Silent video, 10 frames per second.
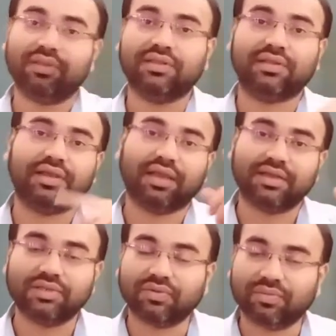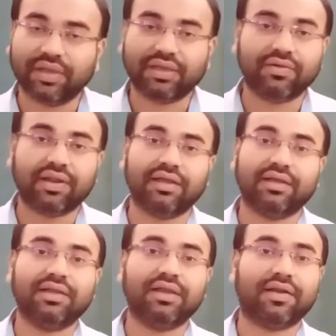all the three angles will be acute
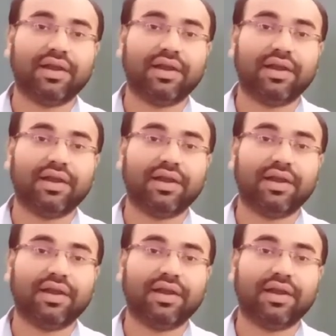angle.